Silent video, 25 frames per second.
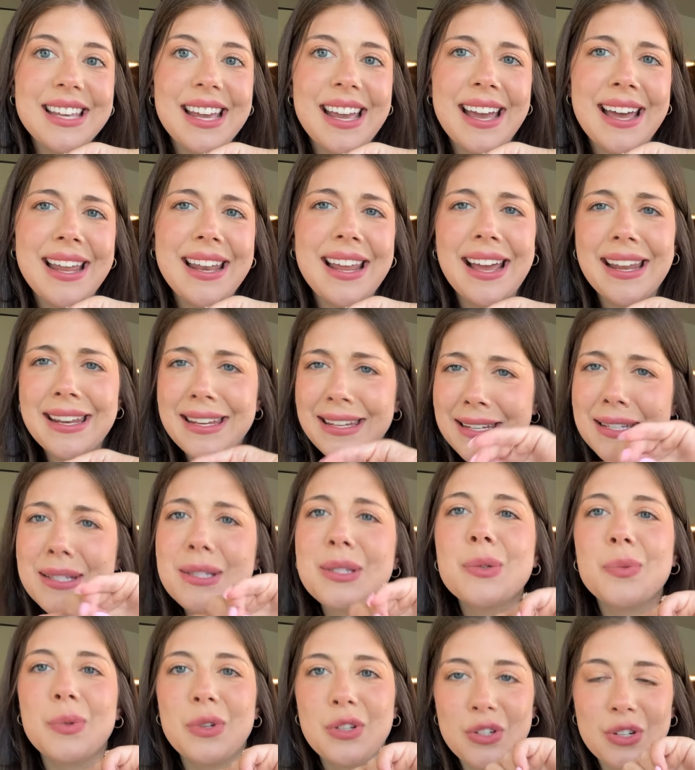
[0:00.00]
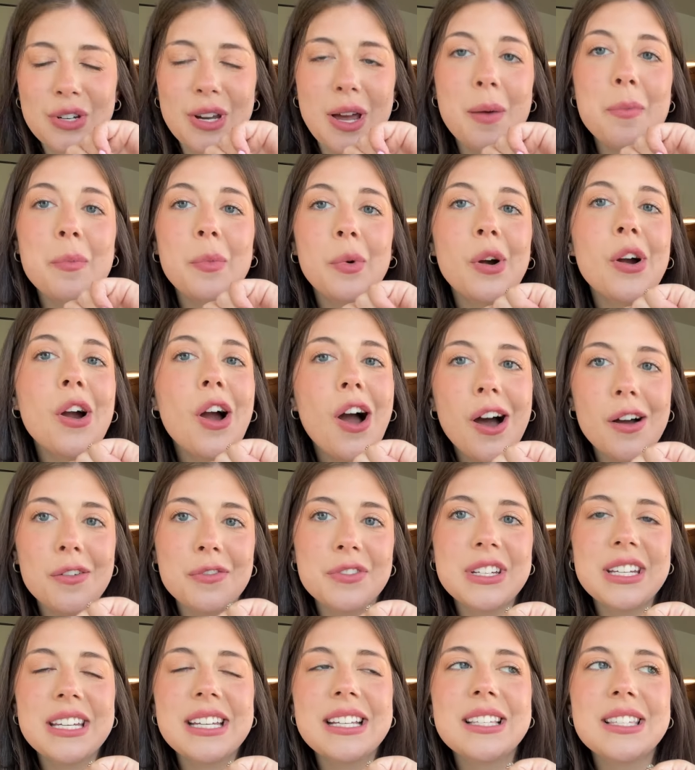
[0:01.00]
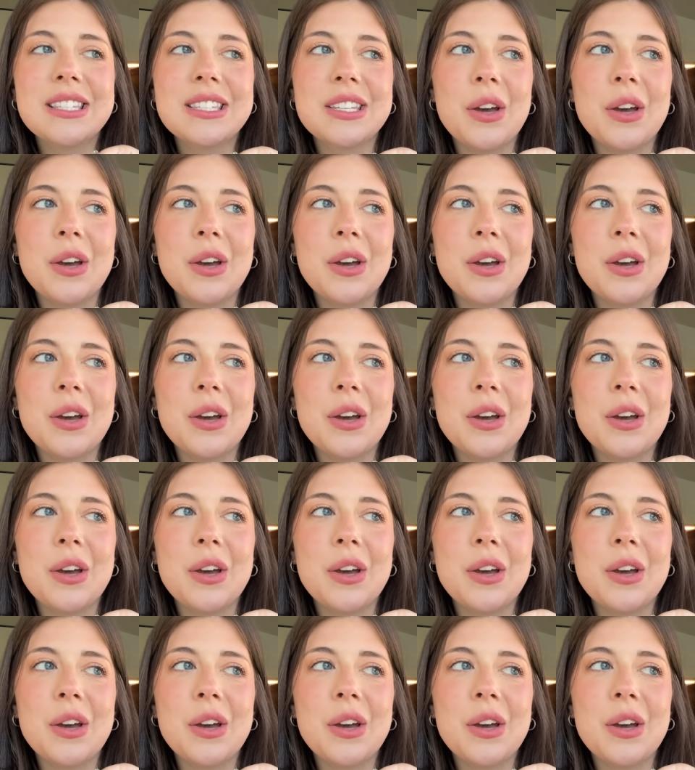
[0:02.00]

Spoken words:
and I need to switch it up more often.